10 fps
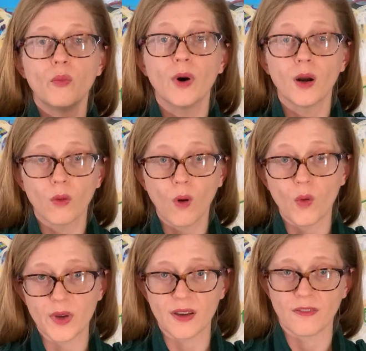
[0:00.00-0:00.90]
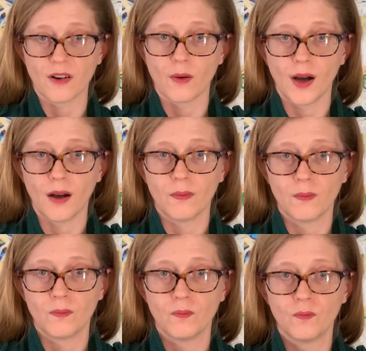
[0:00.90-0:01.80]
but it won't be for a
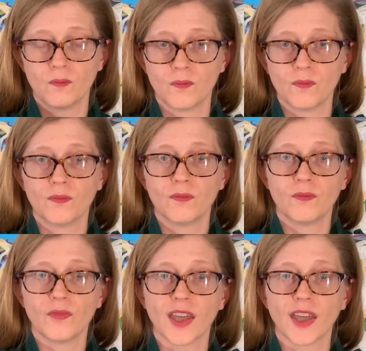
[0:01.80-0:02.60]
while.